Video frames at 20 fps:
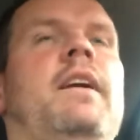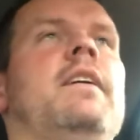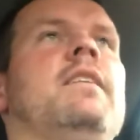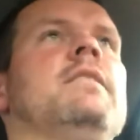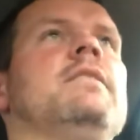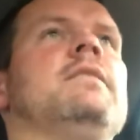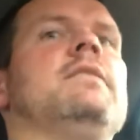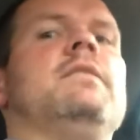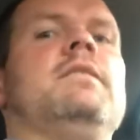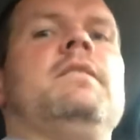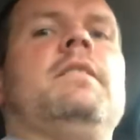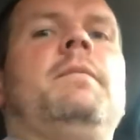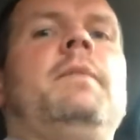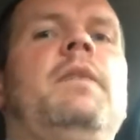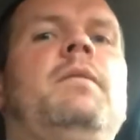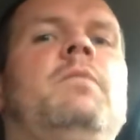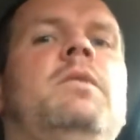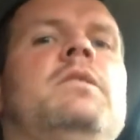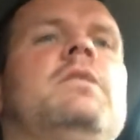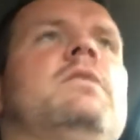else. I
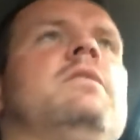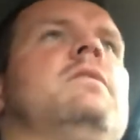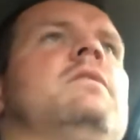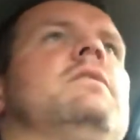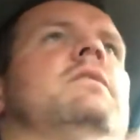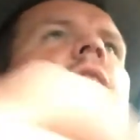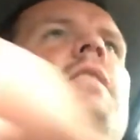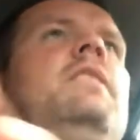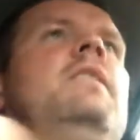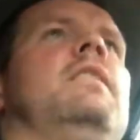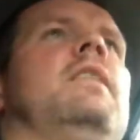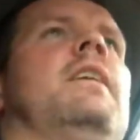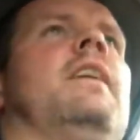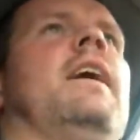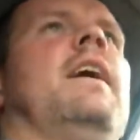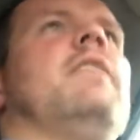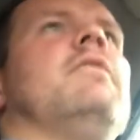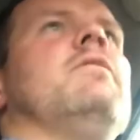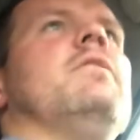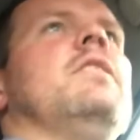mean, what's you
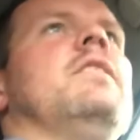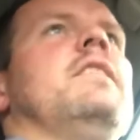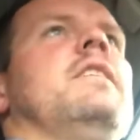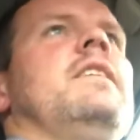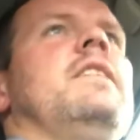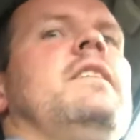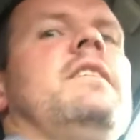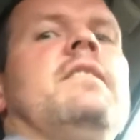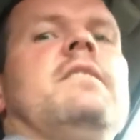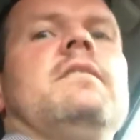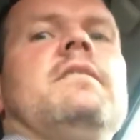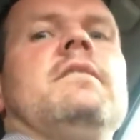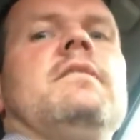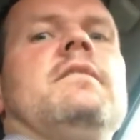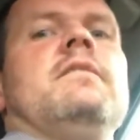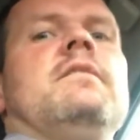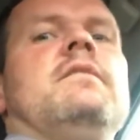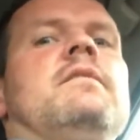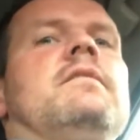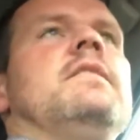can't really,
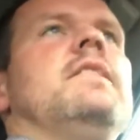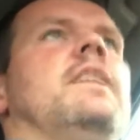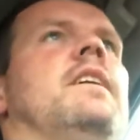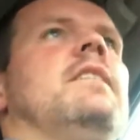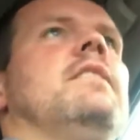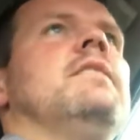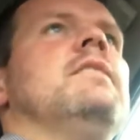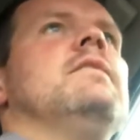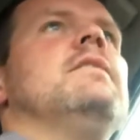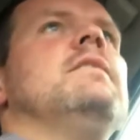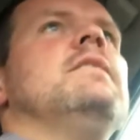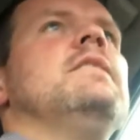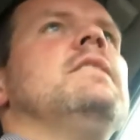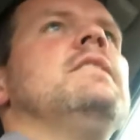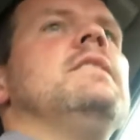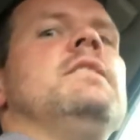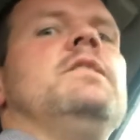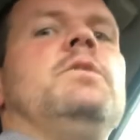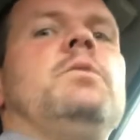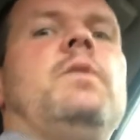you
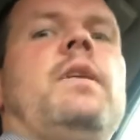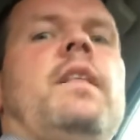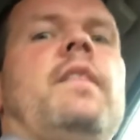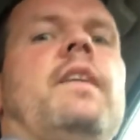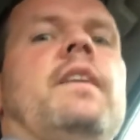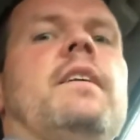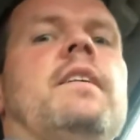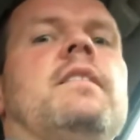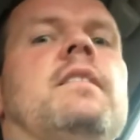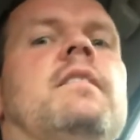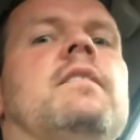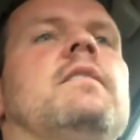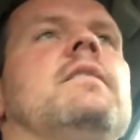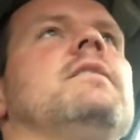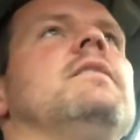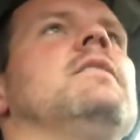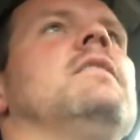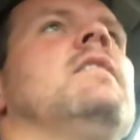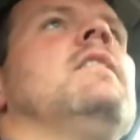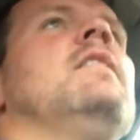know, do anything.
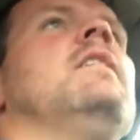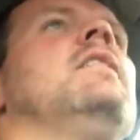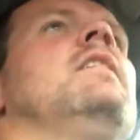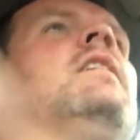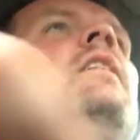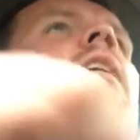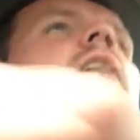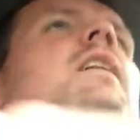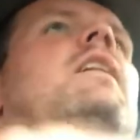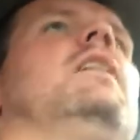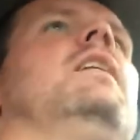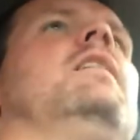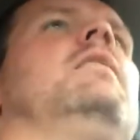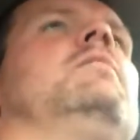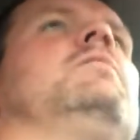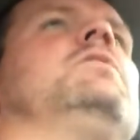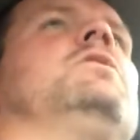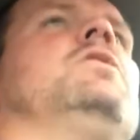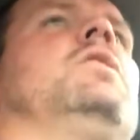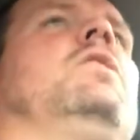
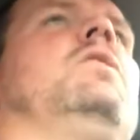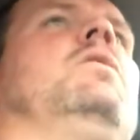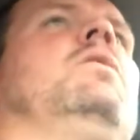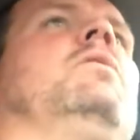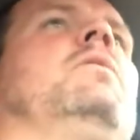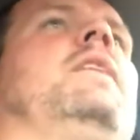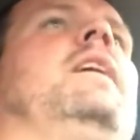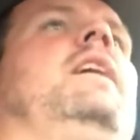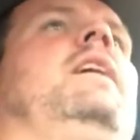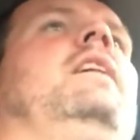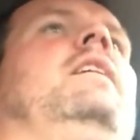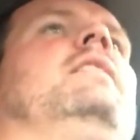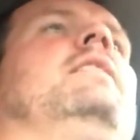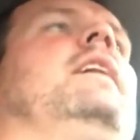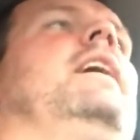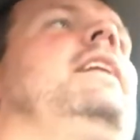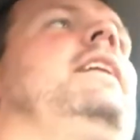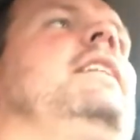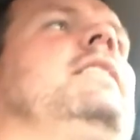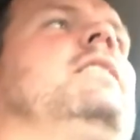Um, so they
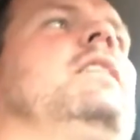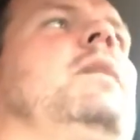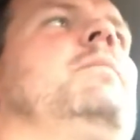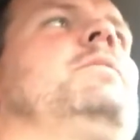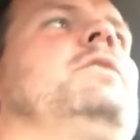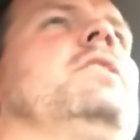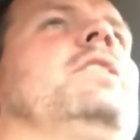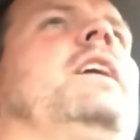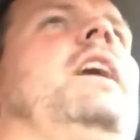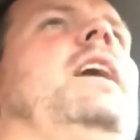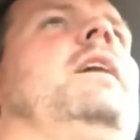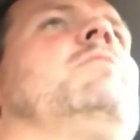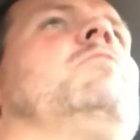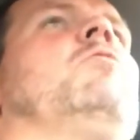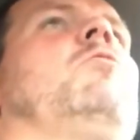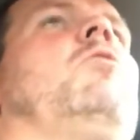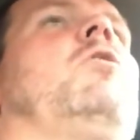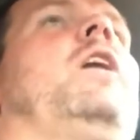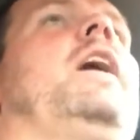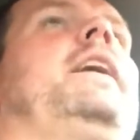they need to up their game
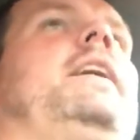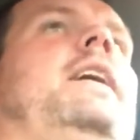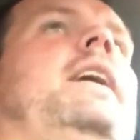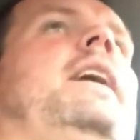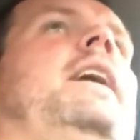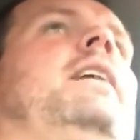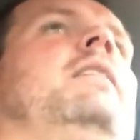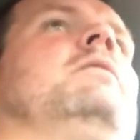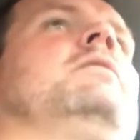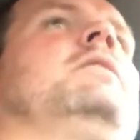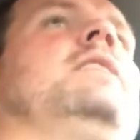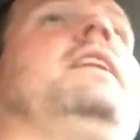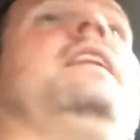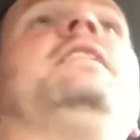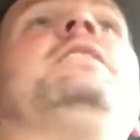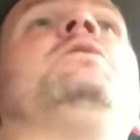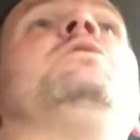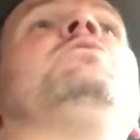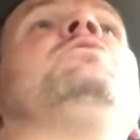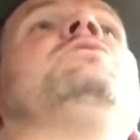right now. They
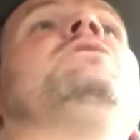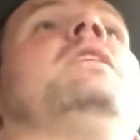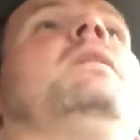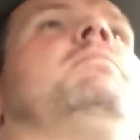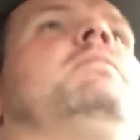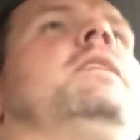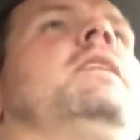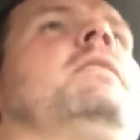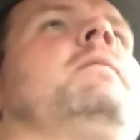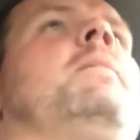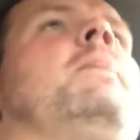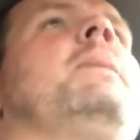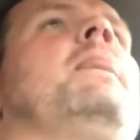need to do something